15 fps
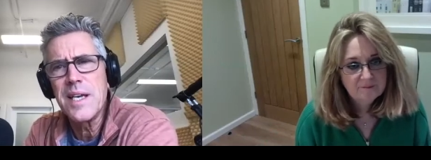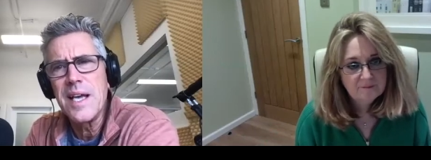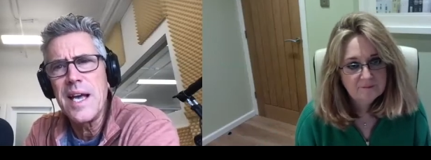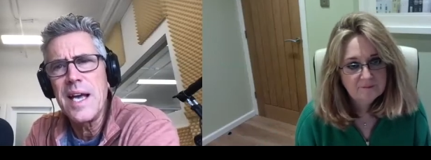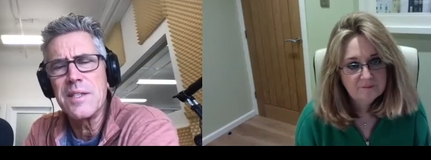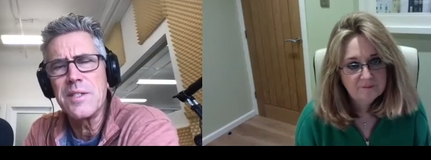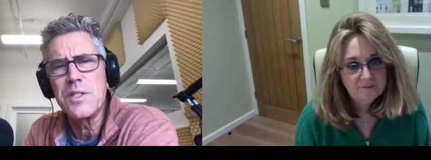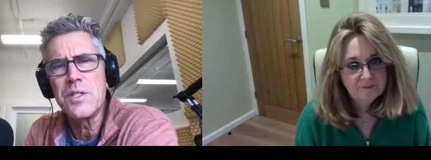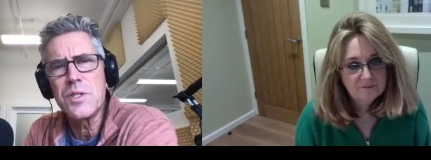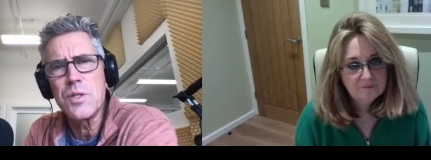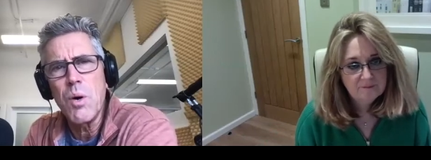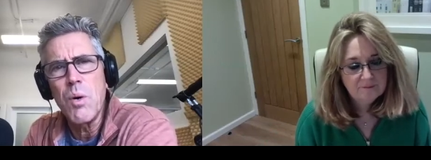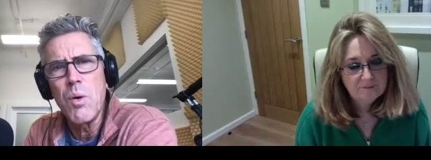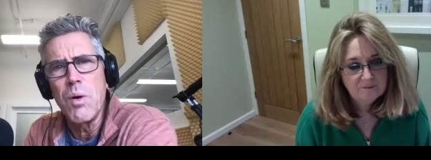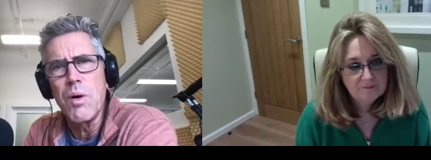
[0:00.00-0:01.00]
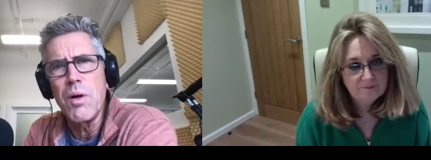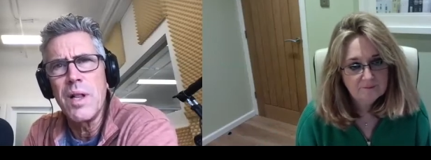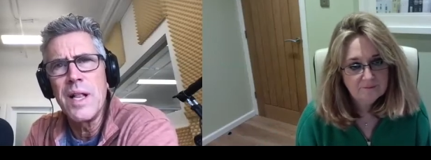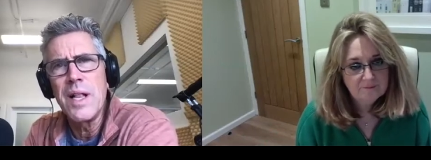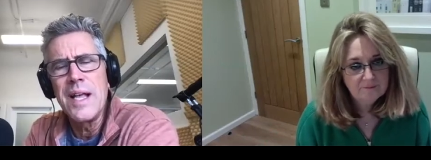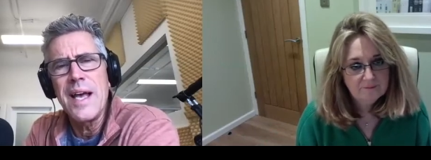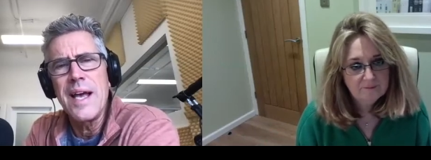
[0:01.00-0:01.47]
Speaker 1: and soul
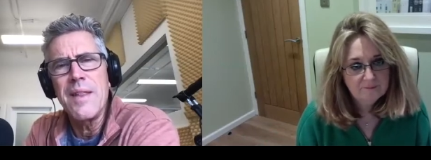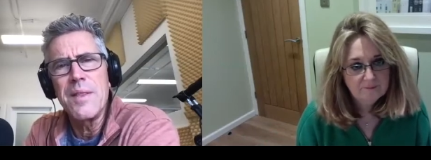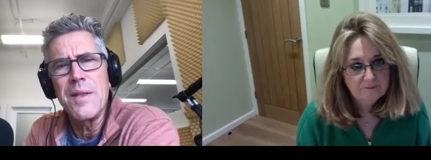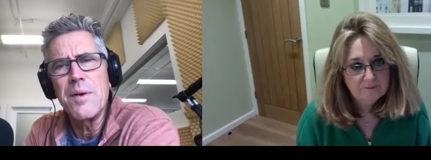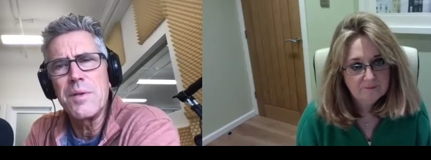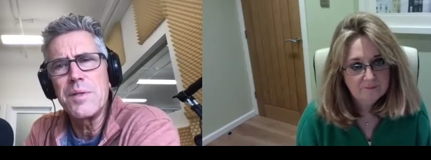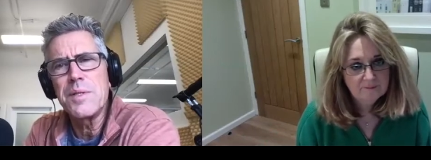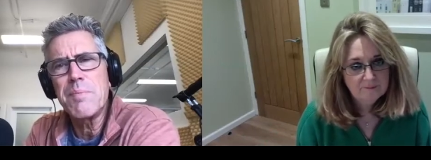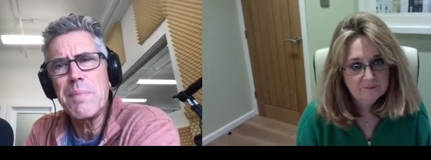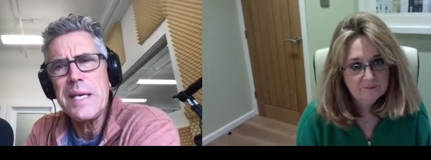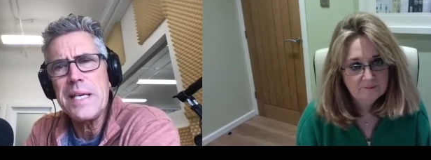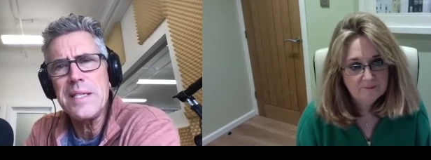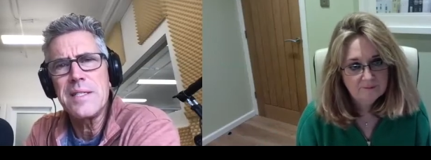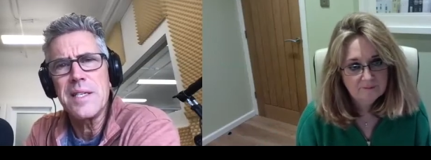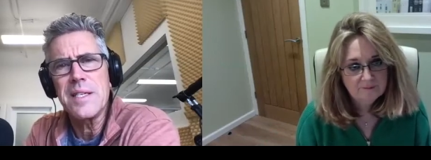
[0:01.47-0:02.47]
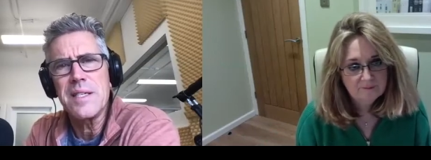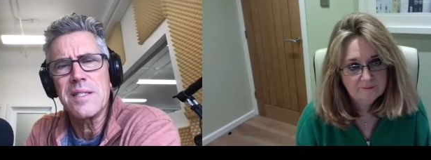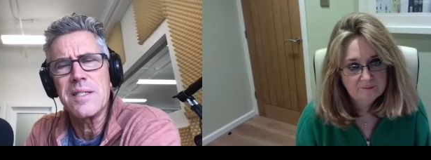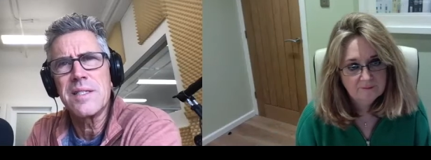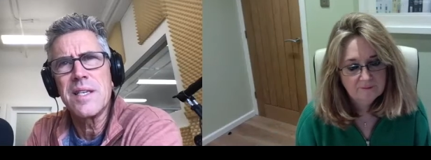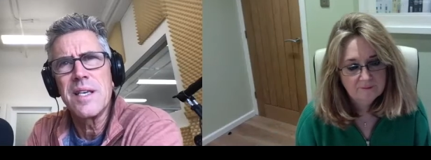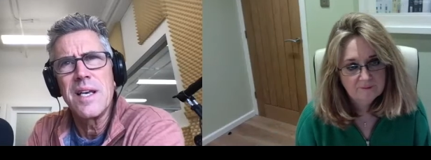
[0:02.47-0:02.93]
and those
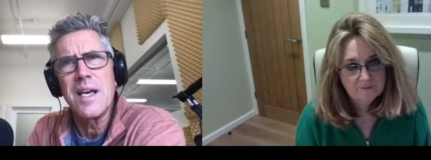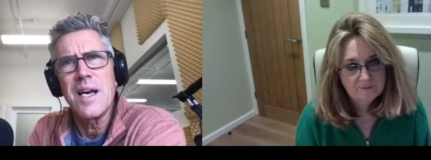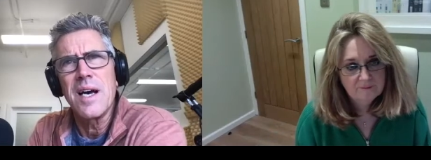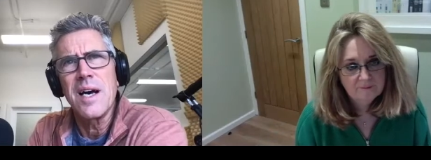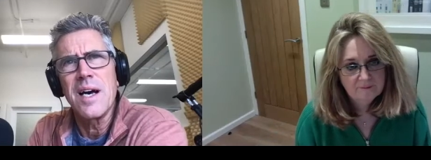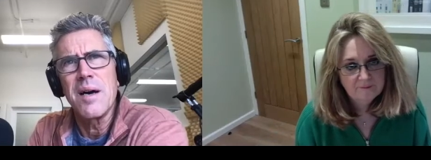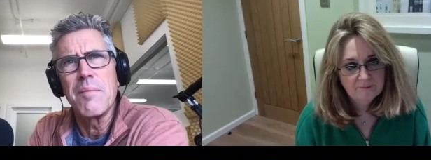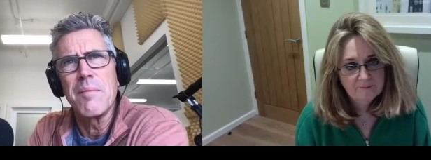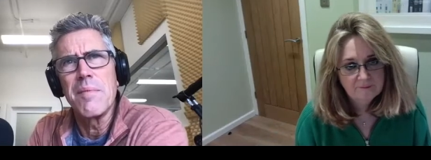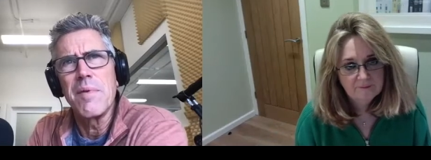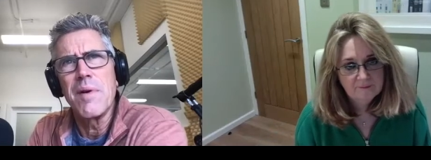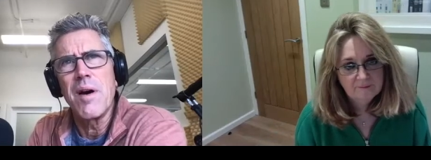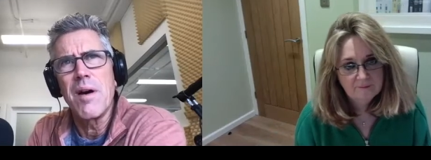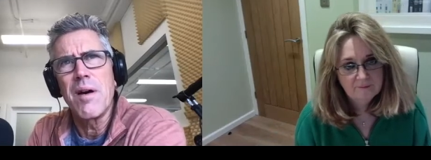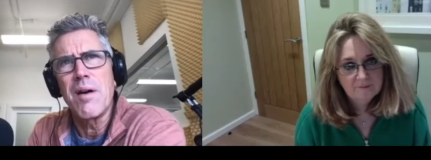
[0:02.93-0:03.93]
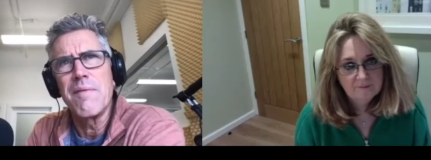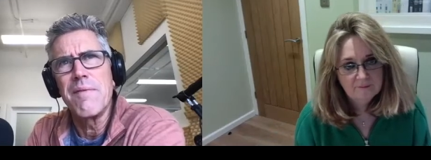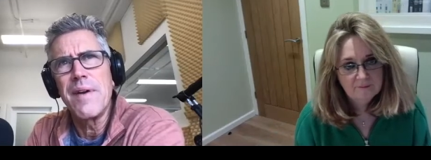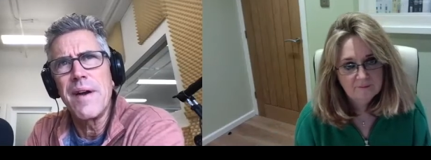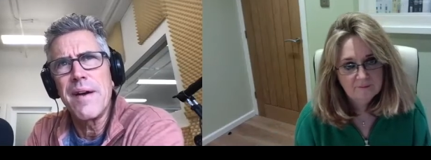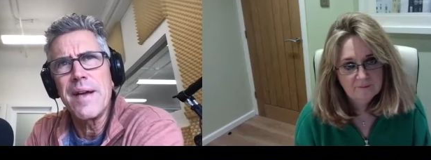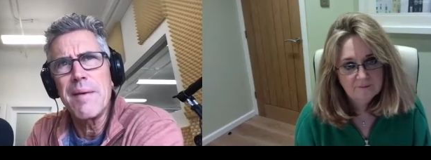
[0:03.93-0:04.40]
pieces um, are
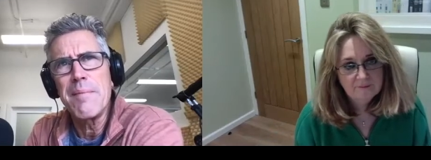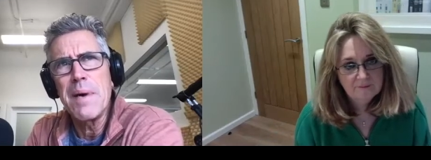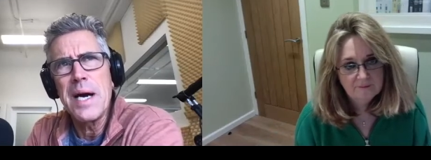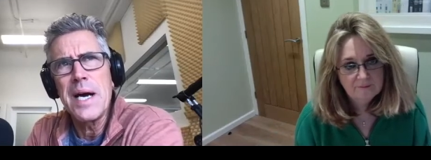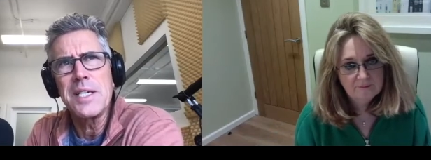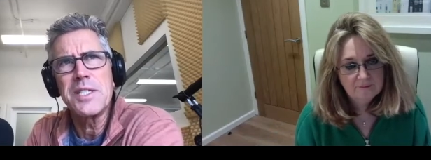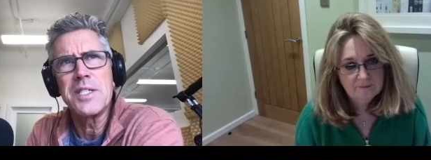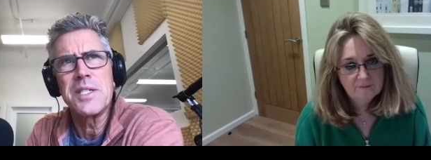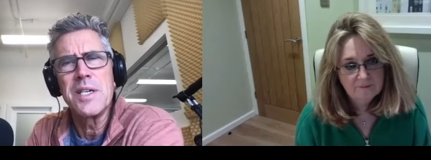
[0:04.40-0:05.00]
very much